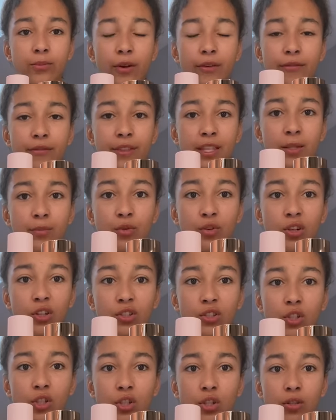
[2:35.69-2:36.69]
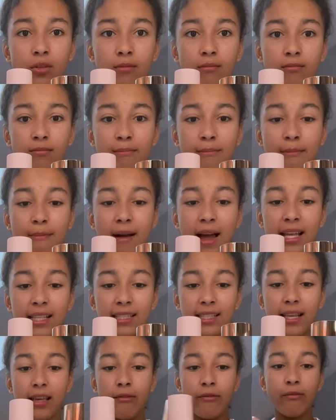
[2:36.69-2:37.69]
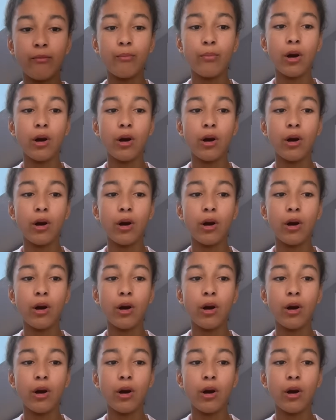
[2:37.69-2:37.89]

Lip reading: both of these products look massive,